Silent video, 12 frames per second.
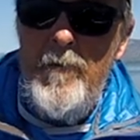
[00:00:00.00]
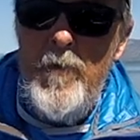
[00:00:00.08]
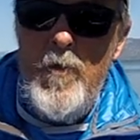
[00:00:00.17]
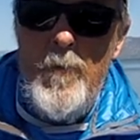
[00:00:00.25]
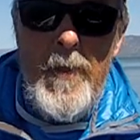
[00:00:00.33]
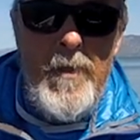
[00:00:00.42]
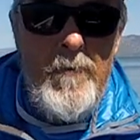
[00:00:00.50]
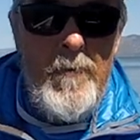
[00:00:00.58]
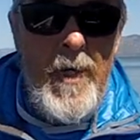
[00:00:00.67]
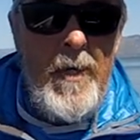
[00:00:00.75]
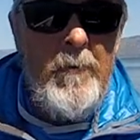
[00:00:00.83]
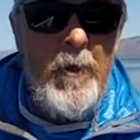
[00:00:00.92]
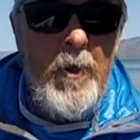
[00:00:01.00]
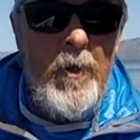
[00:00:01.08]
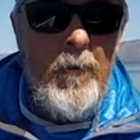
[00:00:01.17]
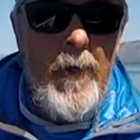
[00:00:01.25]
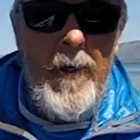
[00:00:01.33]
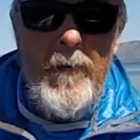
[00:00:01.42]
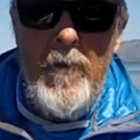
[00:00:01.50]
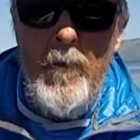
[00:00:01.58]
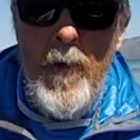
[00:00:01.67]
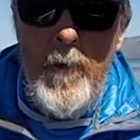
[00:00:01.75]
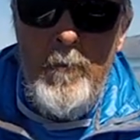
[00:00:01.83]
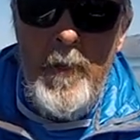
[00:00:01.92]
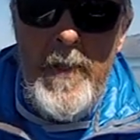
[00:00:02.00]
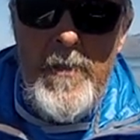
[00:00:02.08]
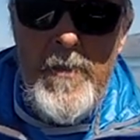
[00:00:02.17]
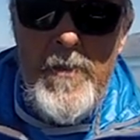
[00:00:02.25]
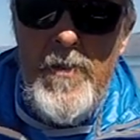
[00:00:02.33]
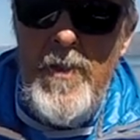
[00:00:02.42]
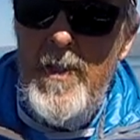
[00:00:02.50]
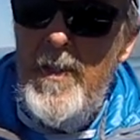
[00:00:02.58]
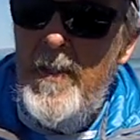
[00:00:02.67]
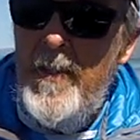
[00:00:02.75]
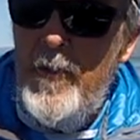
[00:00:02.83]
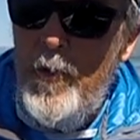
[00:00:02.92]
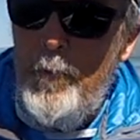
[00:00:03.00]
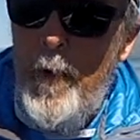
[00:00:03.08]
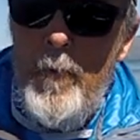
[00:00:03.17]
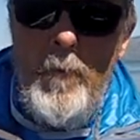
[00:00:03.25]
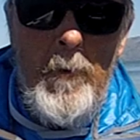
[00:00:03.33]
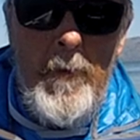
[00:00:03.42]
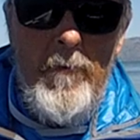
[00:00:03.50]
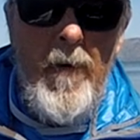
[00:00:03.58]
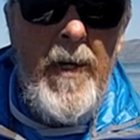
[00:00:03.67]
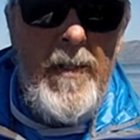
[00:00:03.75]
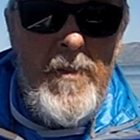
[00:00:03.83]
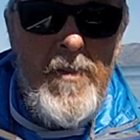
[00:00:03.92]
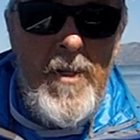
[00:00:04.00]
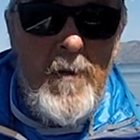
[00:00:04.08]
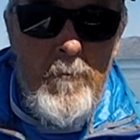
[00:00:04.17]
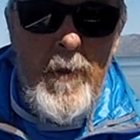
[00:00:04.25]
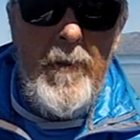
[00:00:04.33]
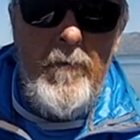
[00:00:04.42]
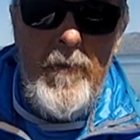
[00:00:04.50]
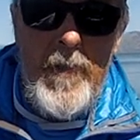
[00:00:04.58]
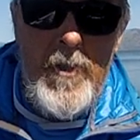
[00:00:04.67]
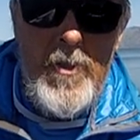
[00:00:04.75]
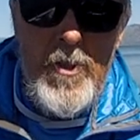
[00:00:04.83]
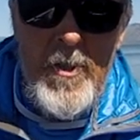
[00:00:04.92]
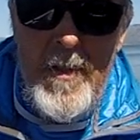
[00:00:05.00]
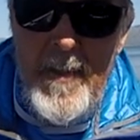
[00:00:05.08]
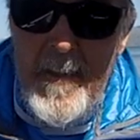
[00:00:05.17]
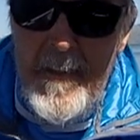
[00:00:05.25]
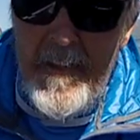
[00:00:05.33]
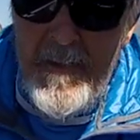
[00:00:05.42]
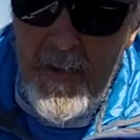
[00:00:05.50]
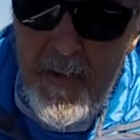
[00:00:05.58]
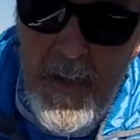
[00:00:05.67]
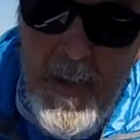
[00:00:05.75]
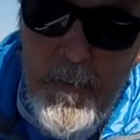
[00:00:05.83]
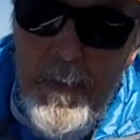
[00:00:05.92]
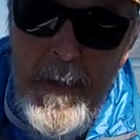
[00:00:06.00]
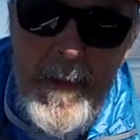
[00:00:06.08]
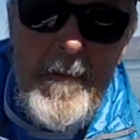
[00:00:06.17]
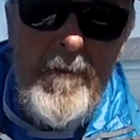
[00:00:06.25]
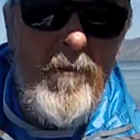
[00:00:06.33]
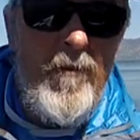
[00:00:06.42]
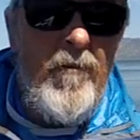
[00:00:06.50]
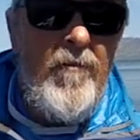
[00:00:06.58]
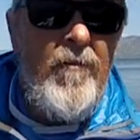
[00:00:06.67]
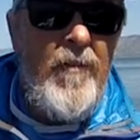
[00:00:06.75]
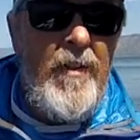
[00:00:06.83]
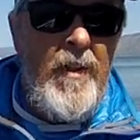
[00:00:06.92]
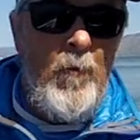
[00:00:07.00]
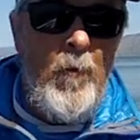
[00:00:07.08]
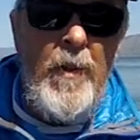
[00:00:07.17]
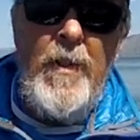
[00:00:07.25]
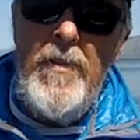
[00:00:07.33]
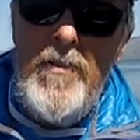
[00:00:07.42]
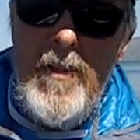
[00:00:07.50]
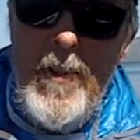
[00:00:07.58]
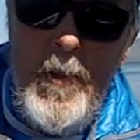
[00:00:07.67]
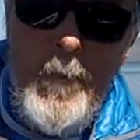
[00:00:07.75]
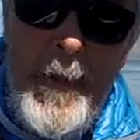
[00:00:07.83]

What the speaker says: if you spend some time looking around in the right places, you'll probably find some bed fish. It's a little bit, it really is a little